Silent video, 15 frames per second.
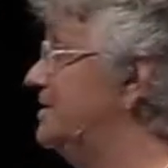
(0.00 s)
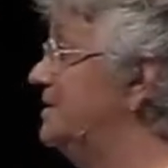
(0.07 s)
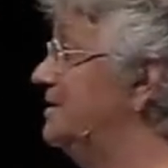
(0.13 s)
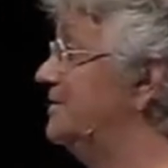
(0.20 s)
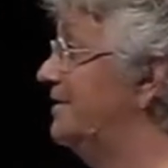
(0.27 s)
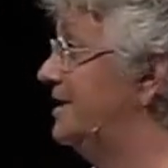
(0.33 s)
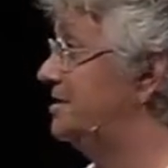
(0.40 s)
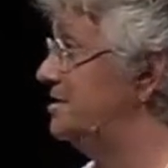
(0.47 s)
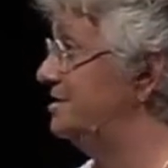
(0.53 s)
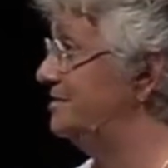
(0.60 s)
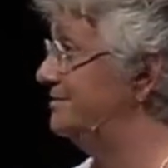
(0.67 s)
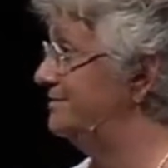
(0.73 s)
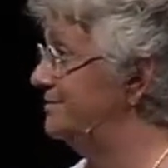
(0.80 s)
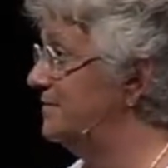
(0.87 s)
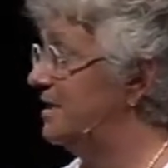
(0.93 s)
in innovation.
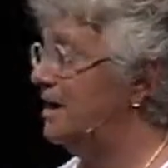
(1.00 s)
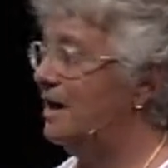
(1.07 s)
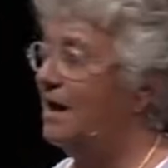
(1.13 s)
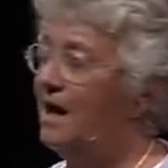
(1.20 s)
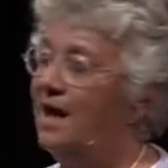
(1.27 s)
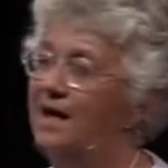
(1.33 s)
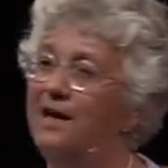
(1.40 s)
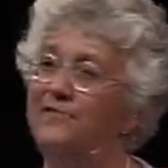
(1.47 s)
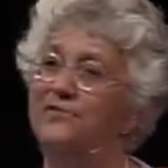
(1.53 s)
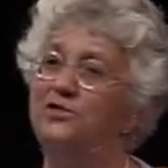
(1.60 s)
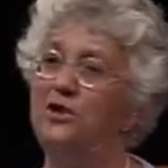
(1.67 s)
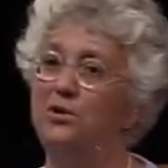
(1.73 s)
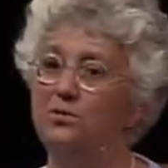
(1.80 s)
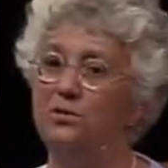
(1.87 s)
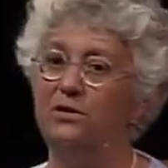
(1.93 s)
I have
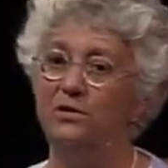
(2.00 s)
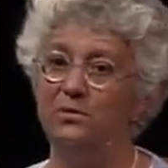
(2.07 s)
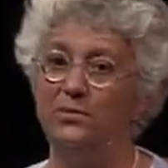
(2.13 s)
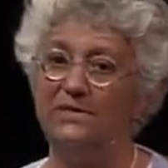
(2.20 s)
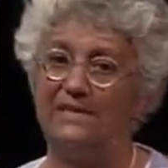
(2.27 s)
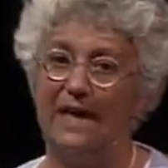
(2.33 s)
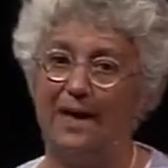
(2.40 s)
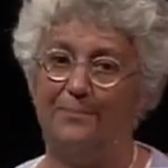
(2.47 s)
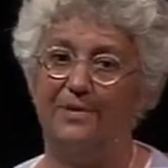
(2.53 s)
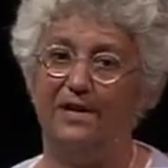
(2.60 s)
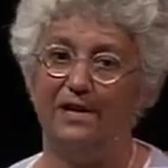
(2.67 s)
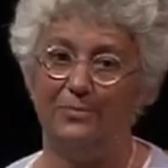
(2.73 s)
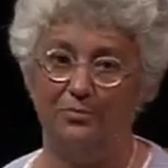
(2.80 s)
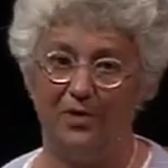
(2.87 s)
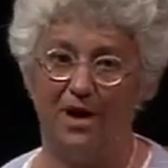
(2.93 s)
no clue what's
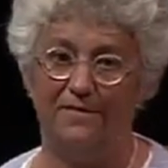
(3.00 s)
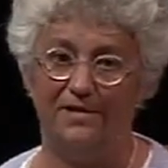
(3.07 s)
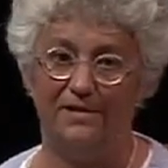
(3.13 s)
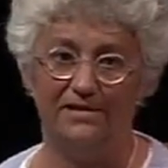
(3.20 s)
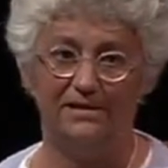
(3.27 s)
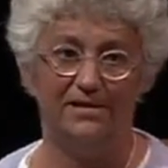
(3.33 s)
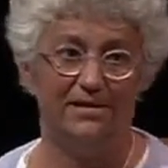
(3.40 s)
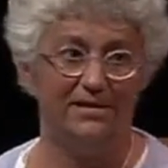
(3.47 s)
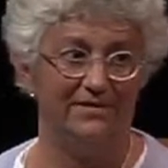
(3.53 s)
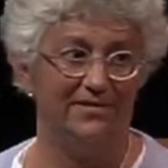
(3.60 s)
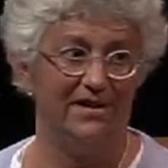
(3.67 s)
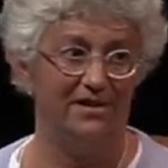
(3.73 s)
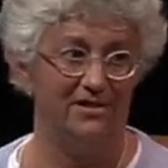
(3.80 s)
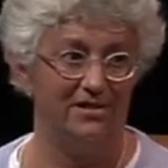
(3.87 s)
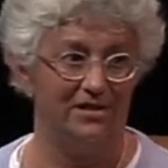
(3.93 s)
happening in Providence in
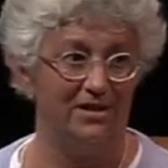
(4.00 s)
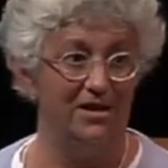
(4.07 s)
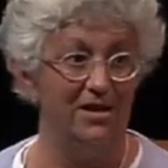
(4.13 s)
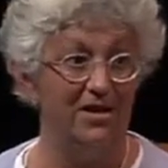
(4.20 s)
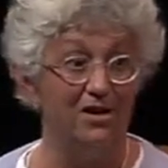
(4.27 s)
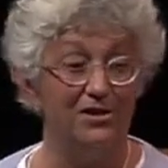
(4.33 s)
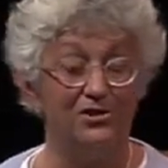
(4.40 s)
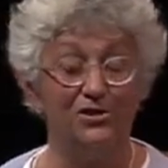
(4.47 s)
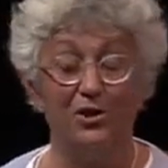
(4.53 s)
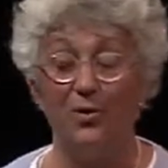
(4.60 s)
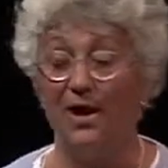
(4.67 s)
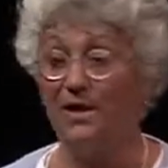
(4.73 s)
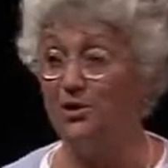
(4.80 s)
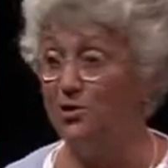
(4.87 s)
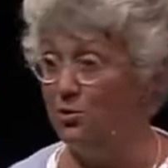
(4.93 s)
innovation. So
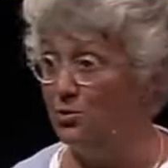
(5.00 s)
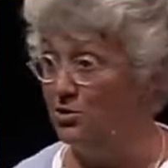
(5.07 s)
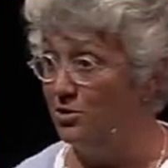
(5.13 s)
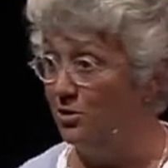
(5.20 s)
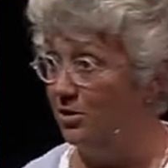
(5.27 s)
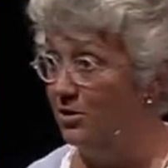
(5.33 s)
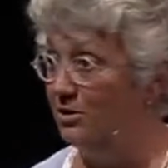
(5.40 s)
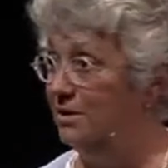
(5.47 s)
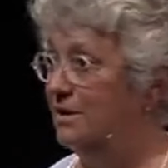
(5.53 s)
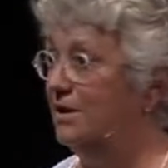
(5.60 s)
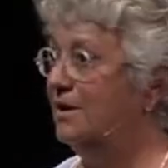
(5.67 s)
I Google